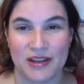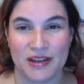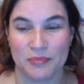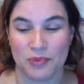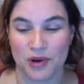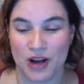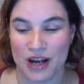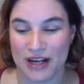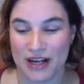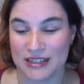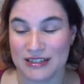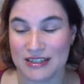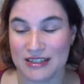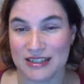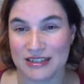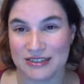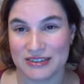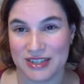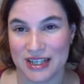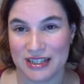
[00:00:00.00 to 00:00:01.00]
product,
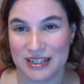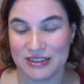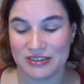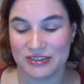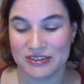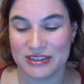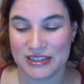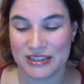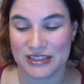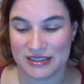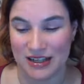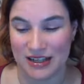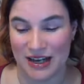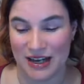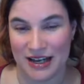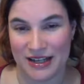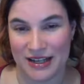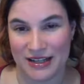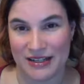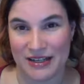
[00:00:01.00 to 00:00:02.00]
and it's actually a
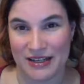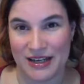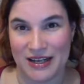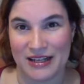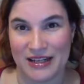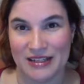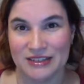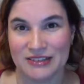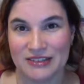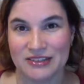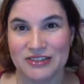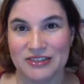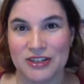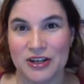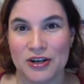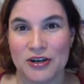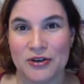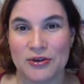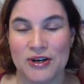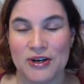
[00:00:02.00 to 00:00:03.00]
tie.
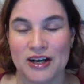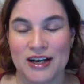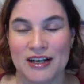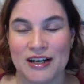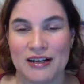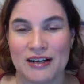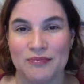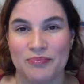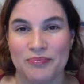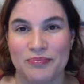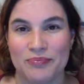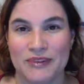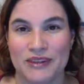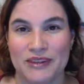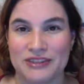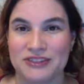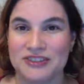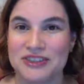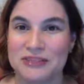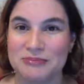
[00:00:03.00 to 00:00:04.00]
So
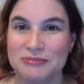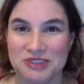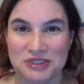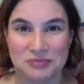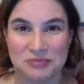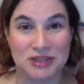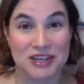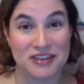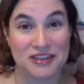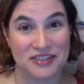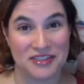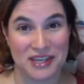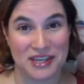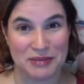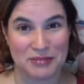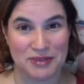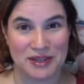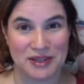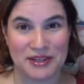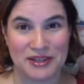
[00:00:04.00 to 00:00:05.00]
there seems to be a
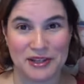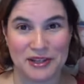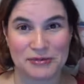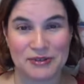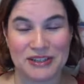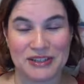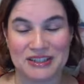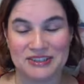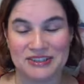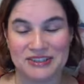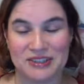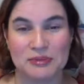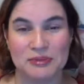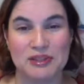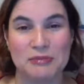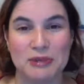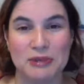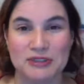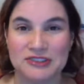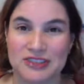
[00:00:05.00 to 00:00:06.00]
theme here with some of
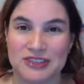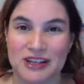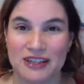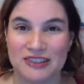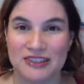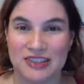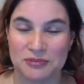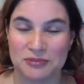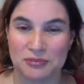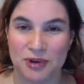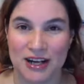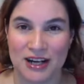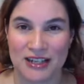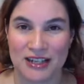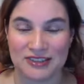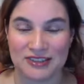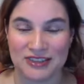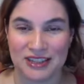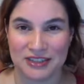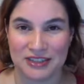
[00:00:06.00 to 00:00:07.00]
the most toxic
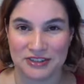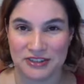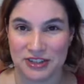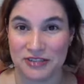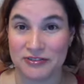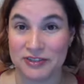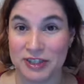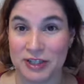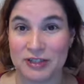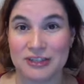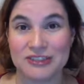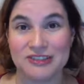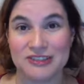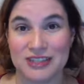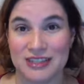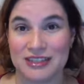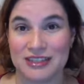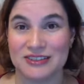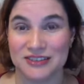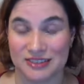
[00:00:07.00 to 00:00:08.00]
products, in case you haven't noticed,
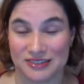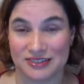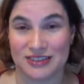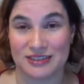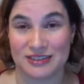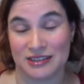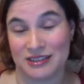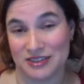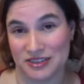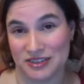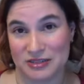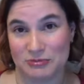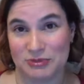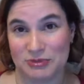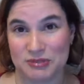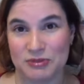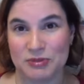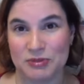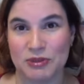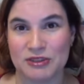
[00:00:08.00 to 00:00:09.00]
and it seems
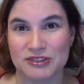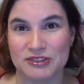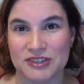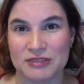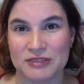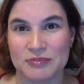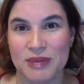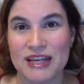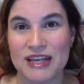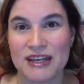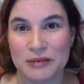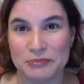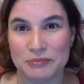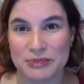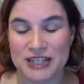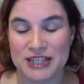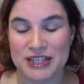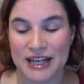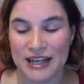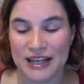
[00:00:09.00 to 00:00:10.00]
to be mostly makeup
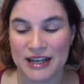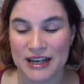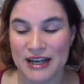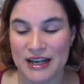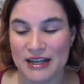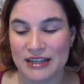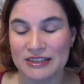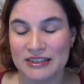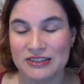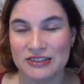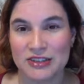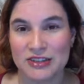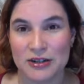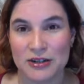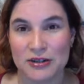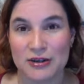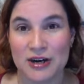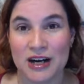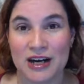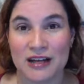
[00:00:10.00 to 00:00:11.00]
today.
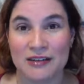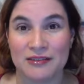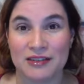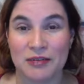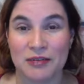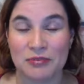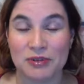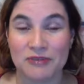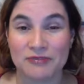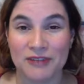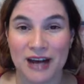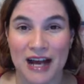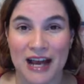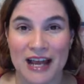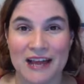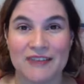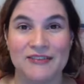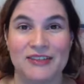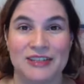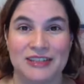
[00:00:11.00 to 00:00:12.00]
So number
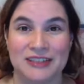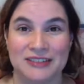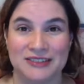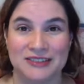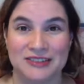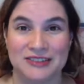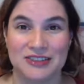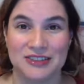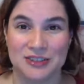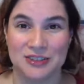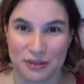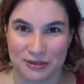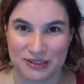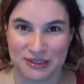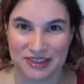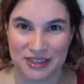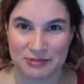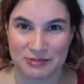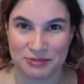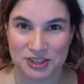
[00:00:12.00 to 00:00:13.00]
5 is no
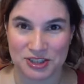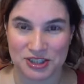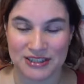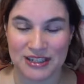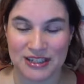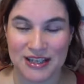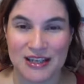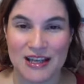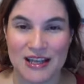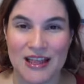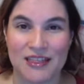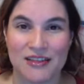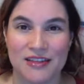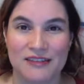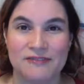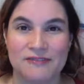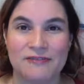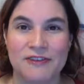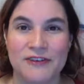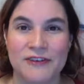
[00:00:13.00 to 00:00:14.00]
exception. The
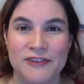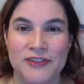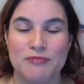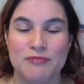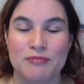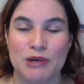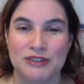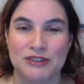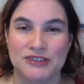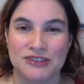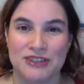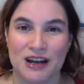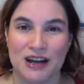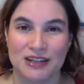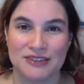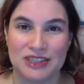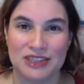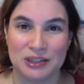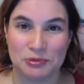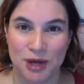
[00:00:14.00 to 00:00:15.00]
5th most
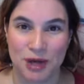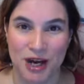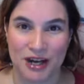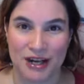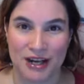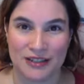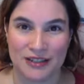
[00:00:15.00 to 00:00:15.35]
toxic product